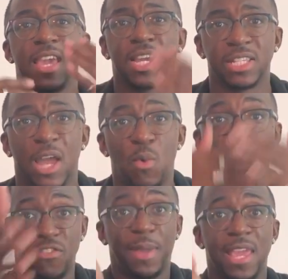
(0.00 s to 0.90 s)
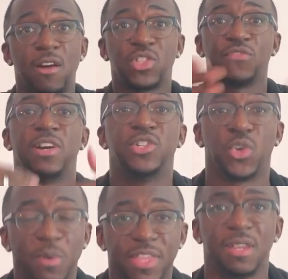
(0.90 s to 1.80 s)
because I want everybody else to find
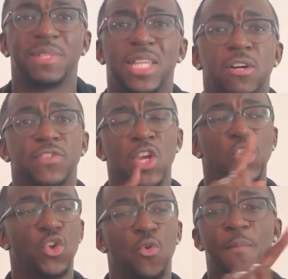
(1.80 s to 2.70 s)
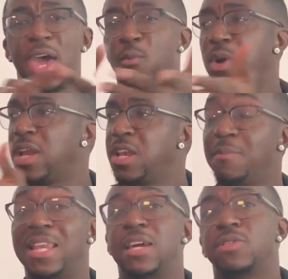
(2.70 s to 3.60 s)
joy within themselves, no matter what
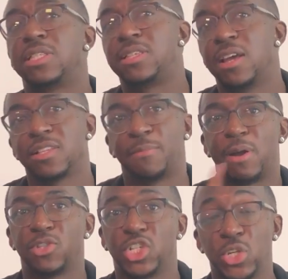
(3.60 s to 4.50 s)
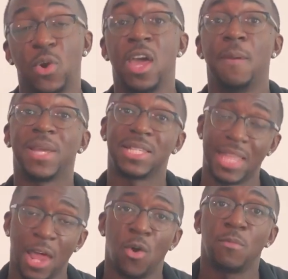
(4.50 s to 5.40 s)
anybody else says about you. Because
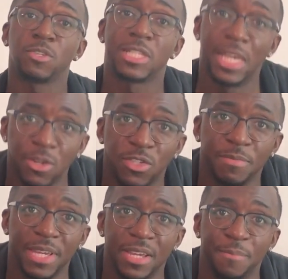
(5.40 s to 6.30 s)
that almost killed me.